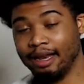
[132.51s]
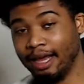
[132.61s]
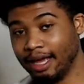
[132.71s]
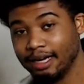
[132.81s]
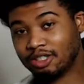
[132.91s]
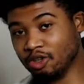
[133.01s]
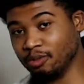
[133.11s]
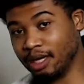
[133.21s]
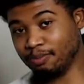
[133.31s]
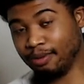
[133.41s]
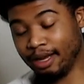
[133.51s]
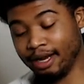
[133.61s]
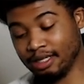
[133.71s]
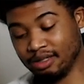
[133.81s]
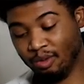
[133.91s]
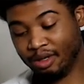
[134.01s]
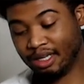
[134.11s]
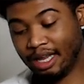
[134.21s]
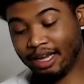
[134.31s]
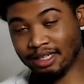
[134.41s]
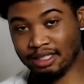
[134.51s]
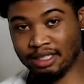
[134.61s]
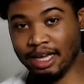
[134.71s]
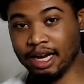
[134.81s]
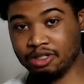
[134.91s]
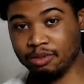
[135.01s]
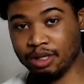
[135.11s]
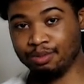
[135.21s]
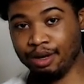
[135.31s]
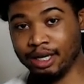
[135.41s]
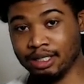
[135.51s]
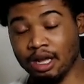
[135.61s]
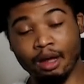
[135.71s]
They got the two best players with the Lakers. They got the two best players.